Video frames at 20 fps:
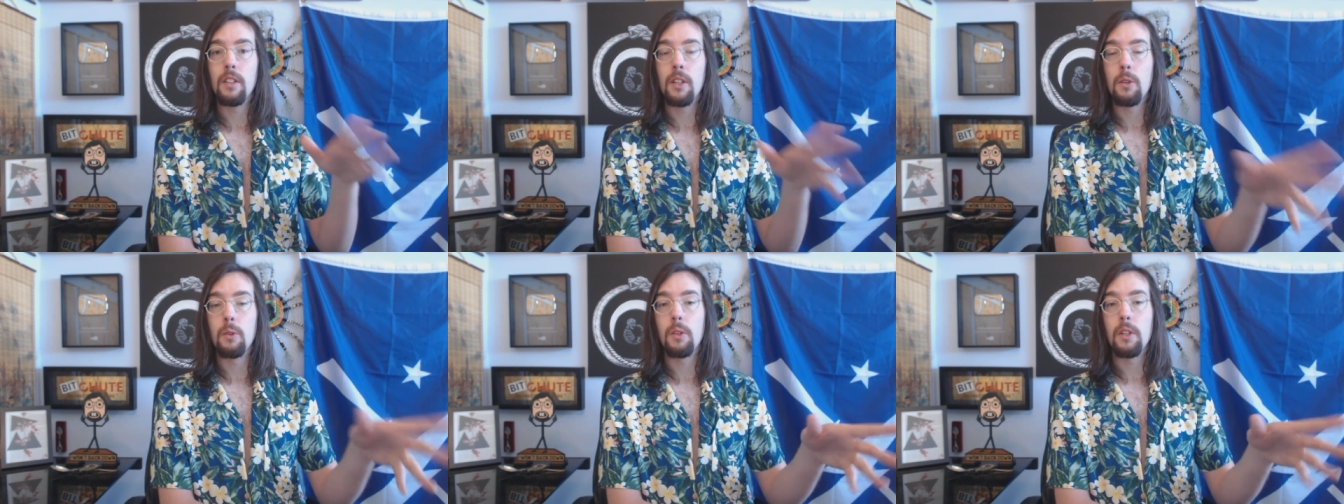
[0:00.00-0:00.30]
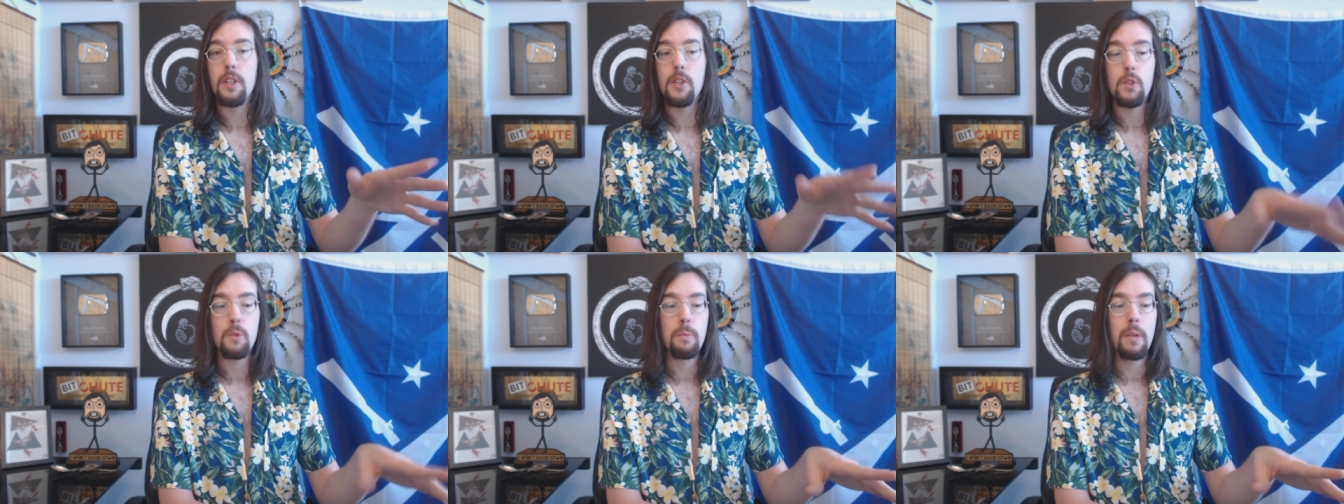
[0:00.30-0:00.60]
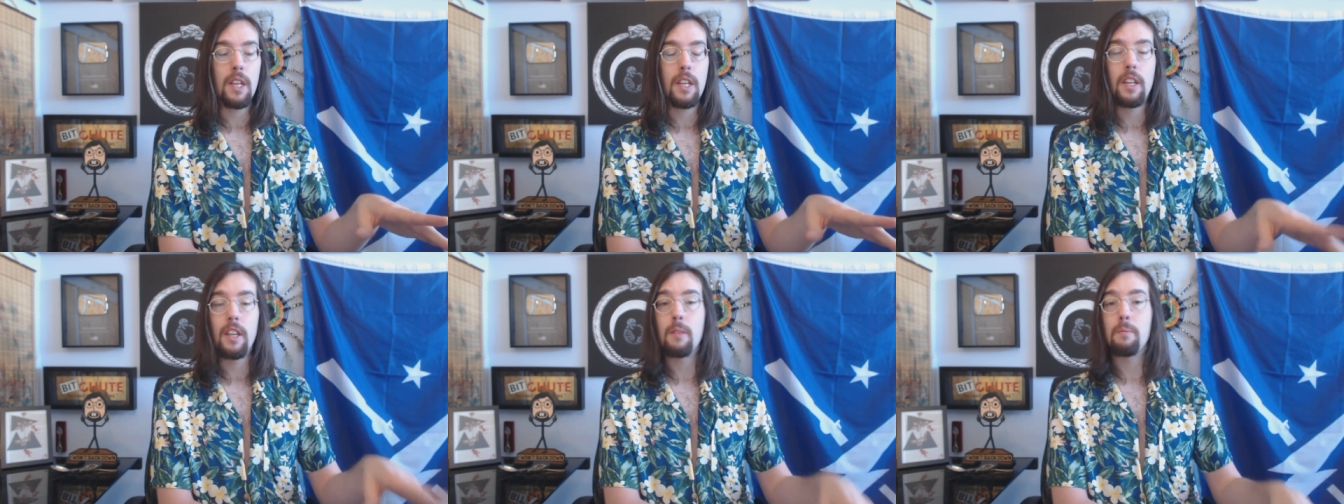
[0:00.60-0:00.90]
literally
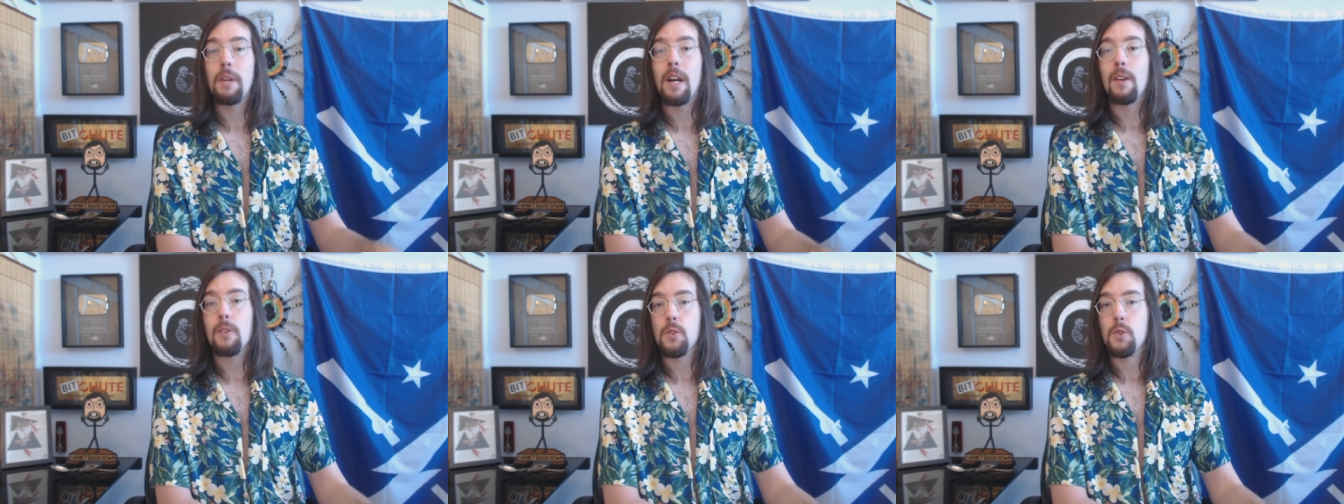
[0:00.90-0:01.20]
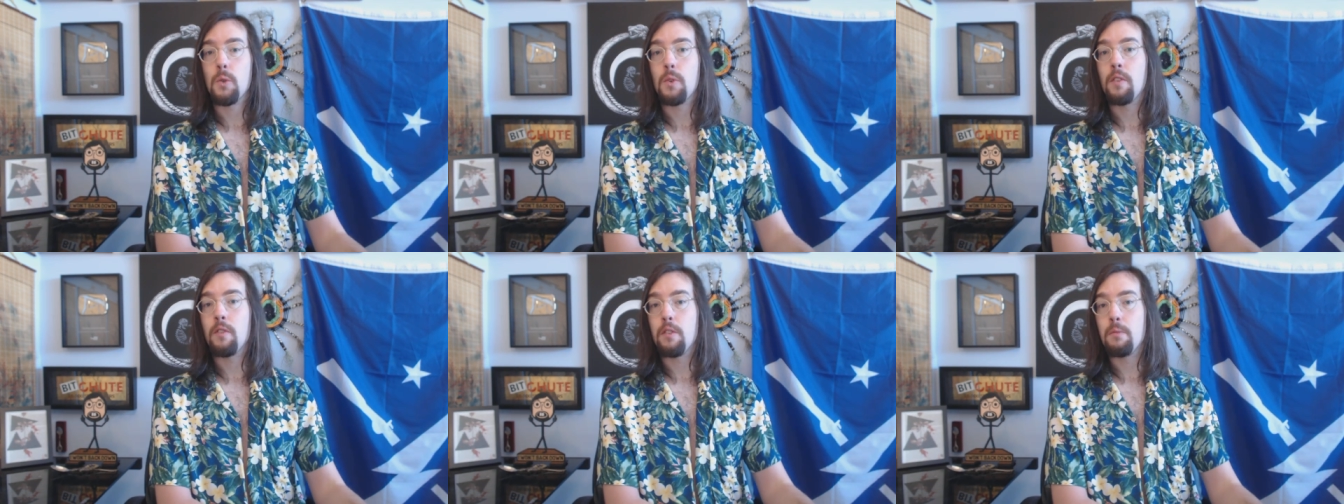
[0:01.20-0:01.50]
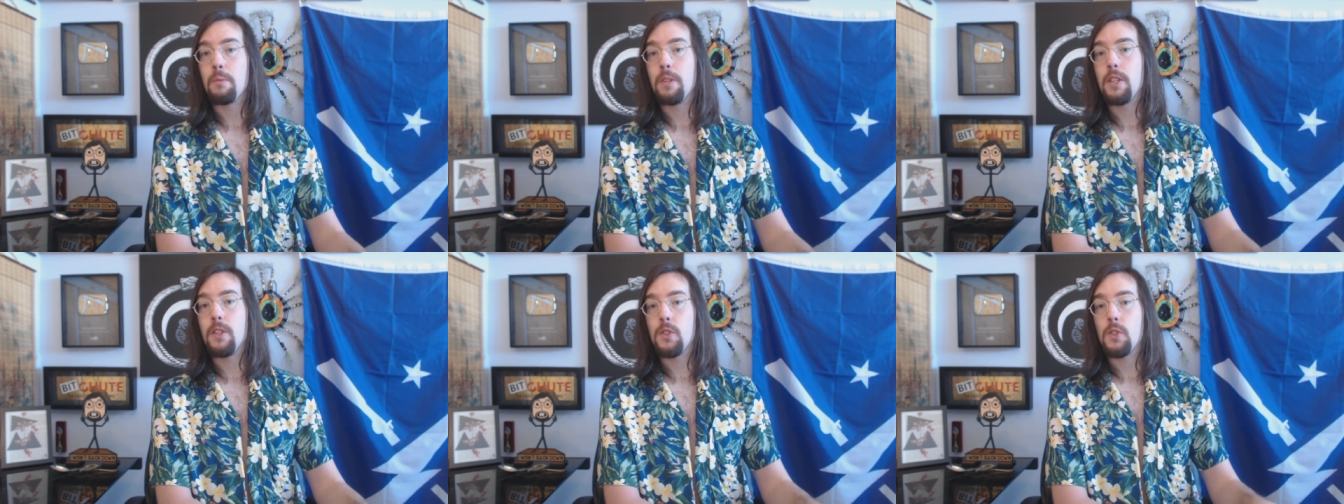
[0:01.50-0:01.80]
speaking about sort of
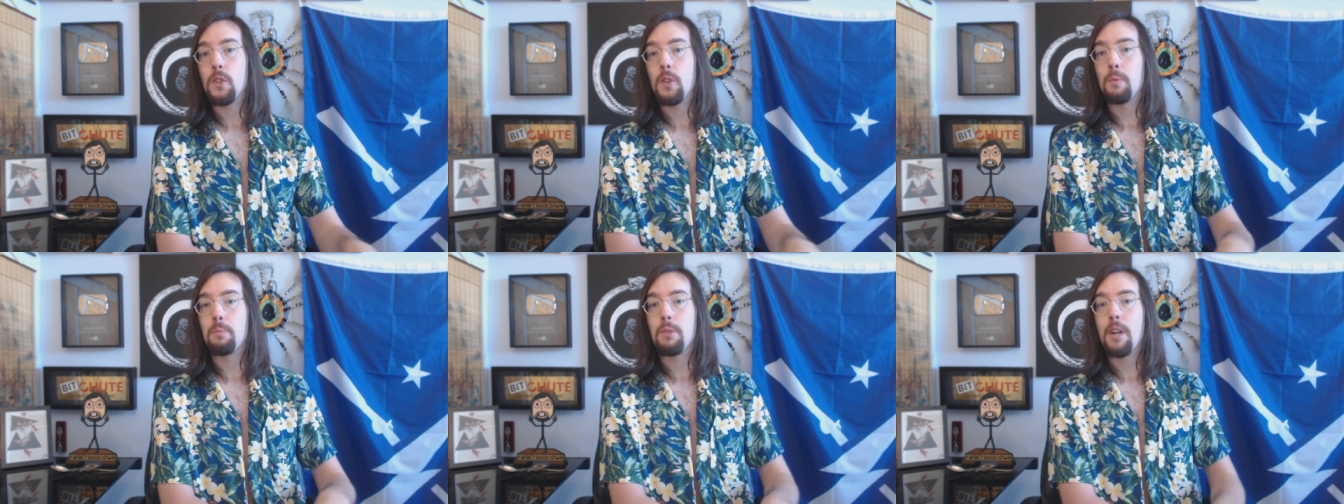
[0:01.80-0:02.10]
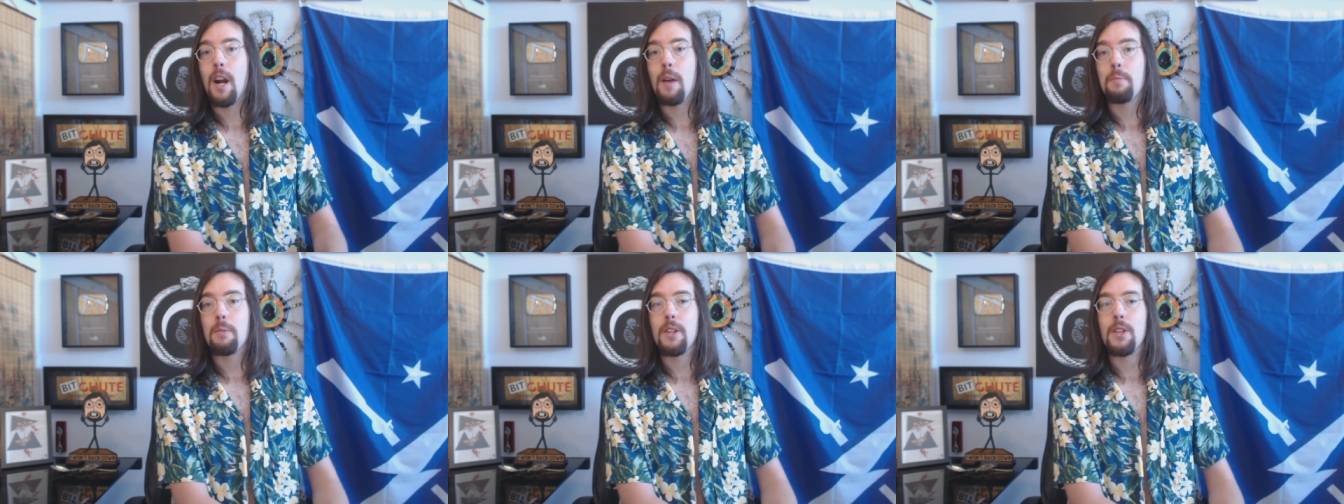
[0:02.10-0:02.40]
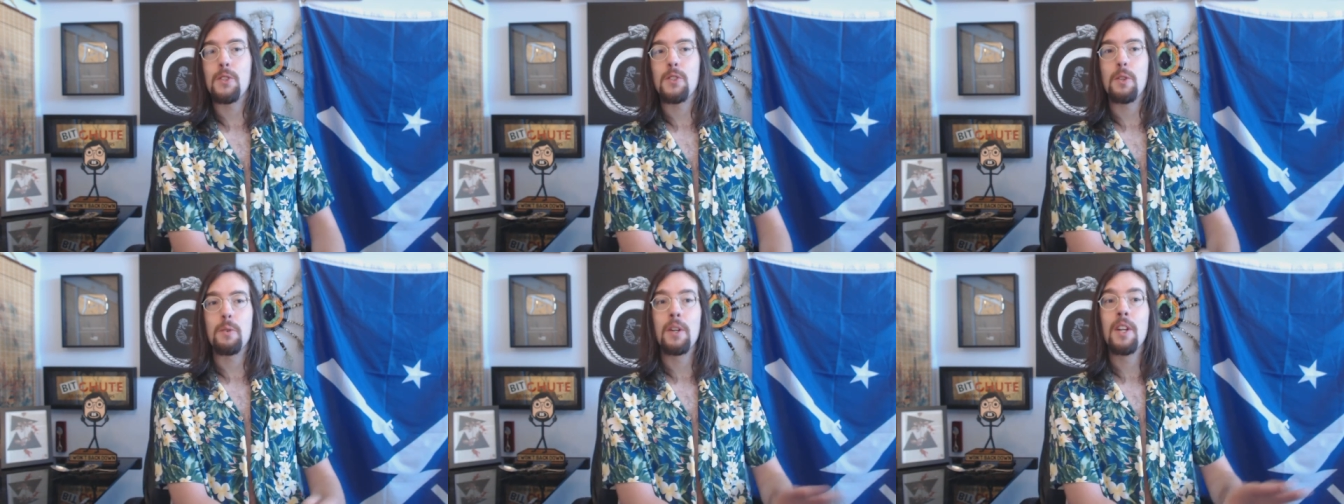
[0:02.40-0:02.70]
the medicinal
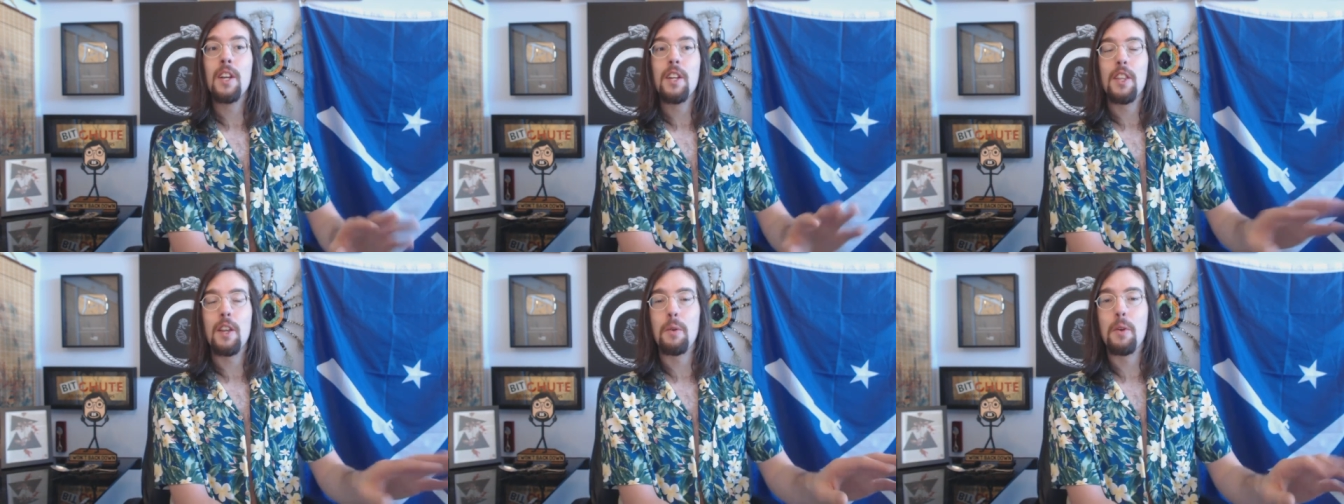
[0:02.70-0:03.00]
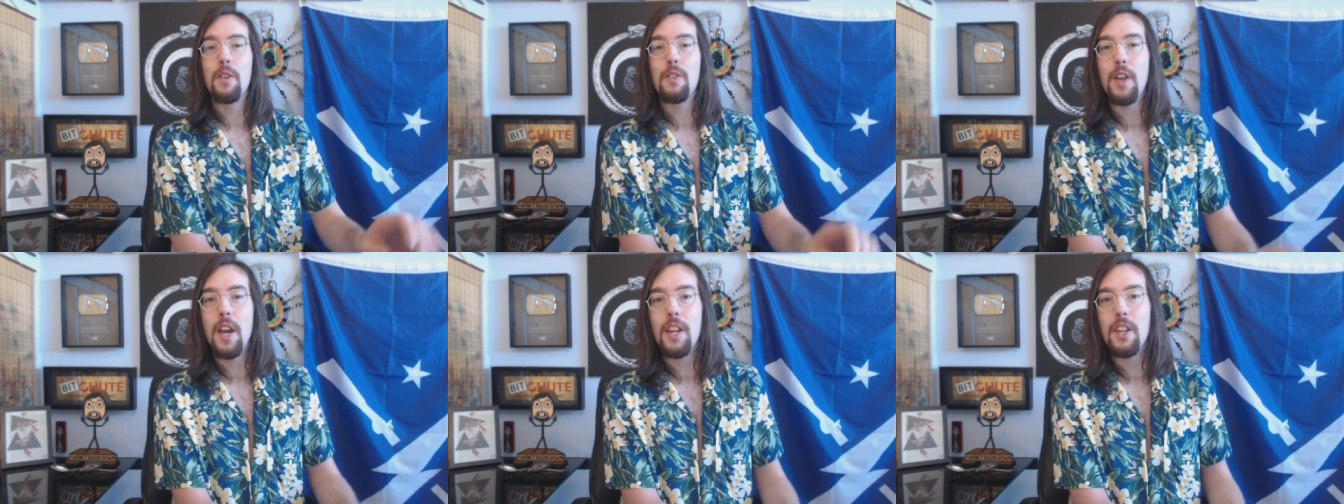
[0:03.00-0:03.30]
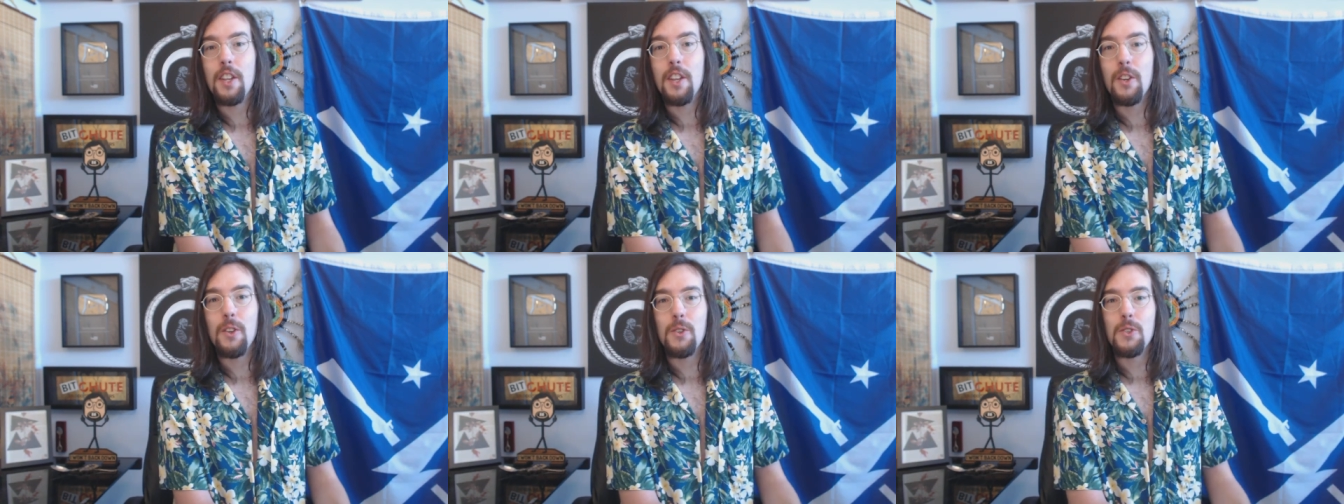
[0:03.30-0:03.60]
properties that were that were
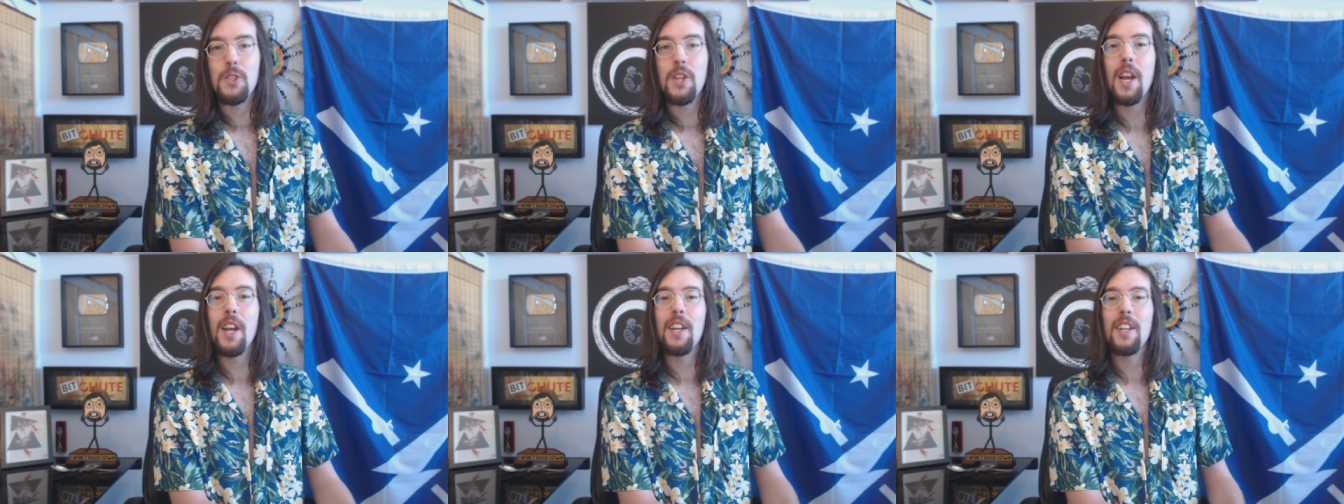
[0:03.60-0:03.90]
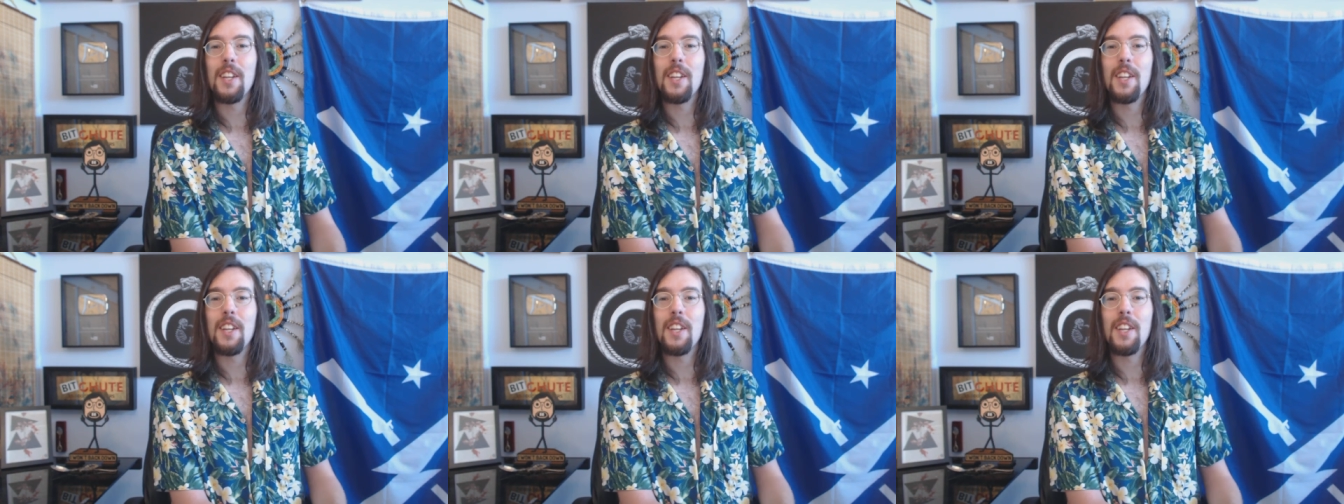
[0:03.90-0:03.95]
then used